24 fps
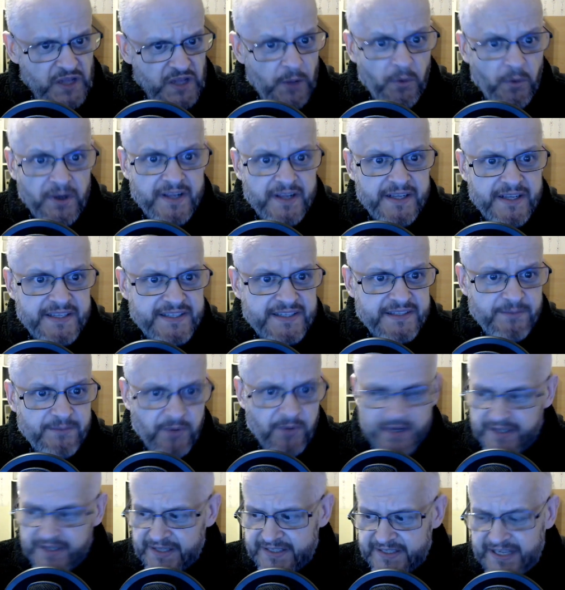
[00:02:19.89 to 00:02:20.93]
one of
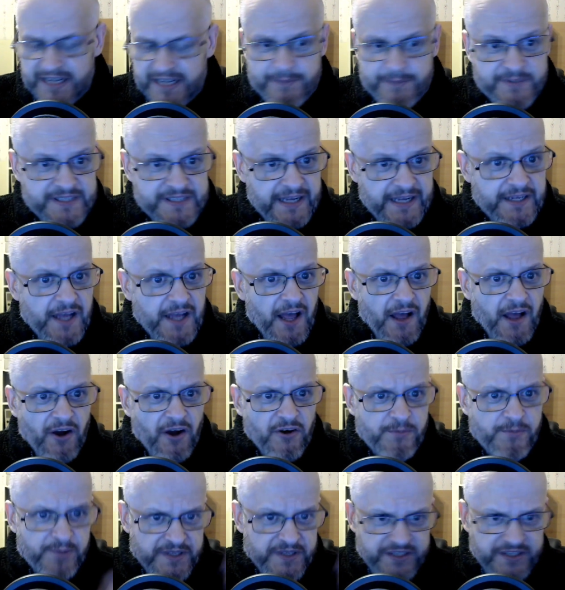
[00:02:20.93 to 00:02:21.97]
the teams said,
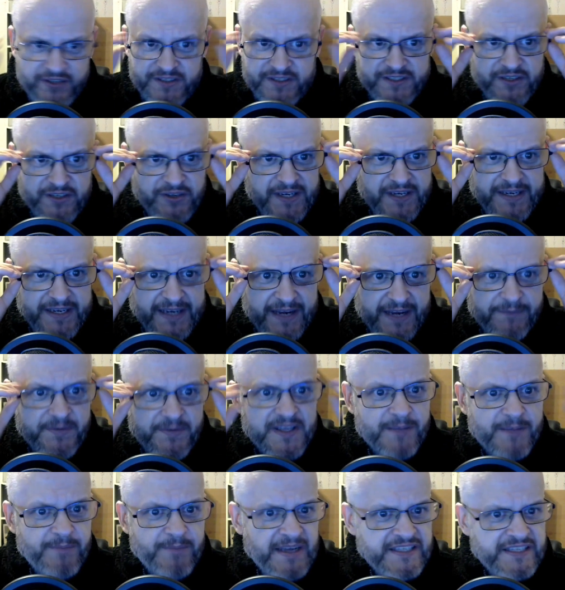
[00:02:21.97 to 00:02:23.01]
oh, but you didn't give me
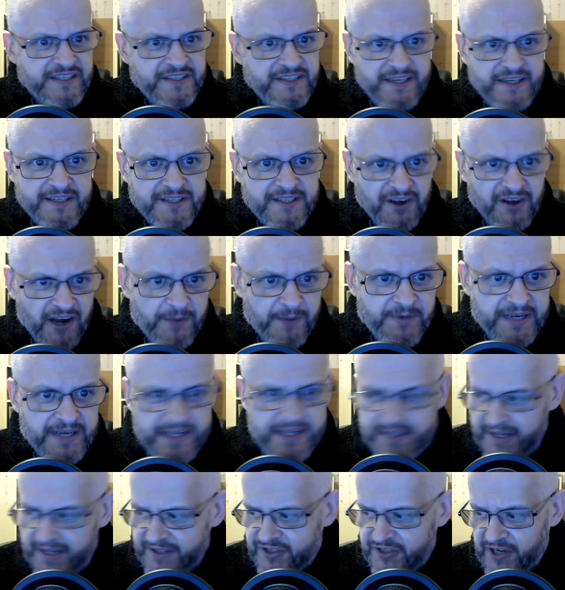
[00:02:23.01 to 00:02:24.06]
the message in time. And he
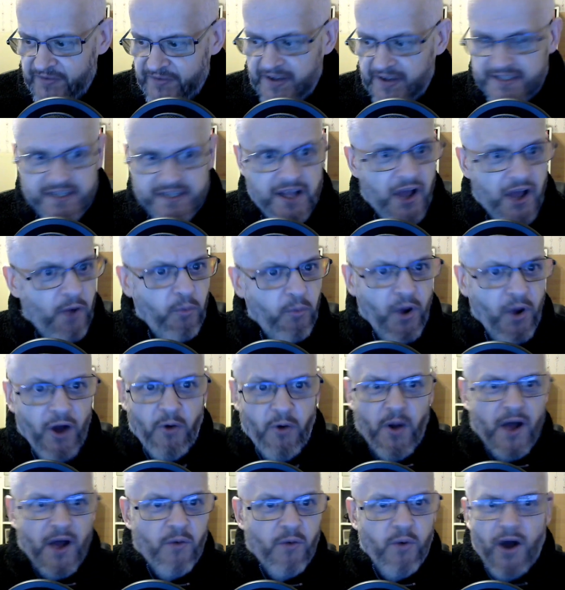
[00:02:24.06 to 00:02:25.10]
then turned around and said,
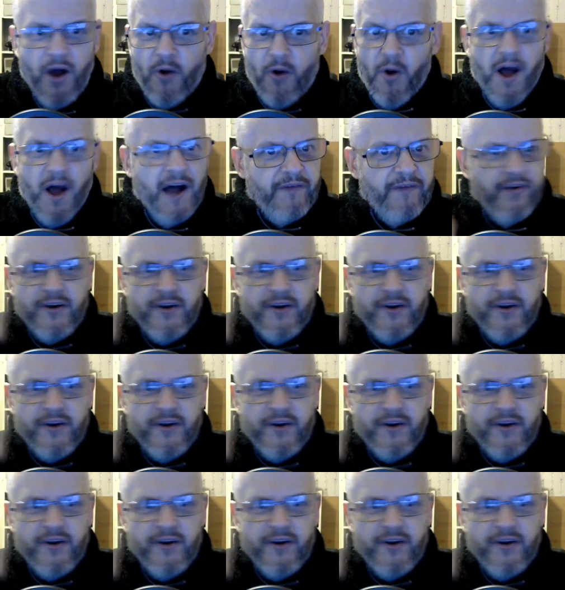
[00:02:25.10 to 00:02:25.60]
well, I've